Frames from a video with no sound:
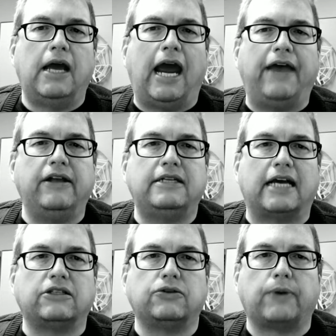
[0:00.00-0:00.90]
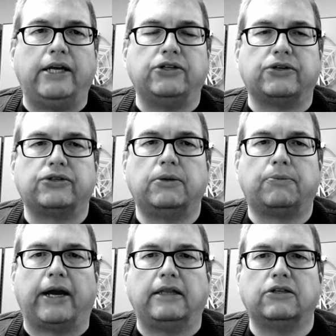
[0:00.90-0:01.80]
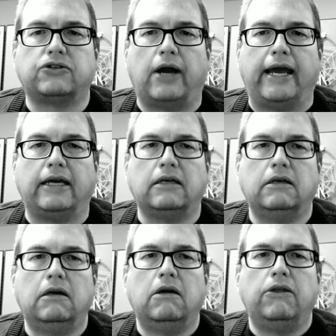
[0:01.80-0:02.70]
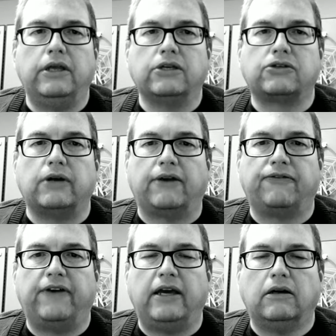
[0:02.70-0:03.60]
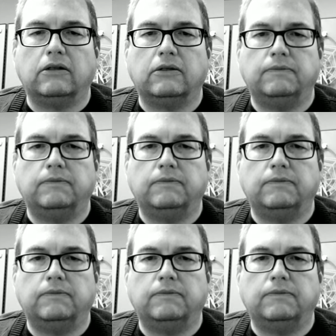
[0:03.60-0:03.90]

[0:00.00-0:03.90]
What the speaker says: and the Texas Rangers to break the strike. This strike failed.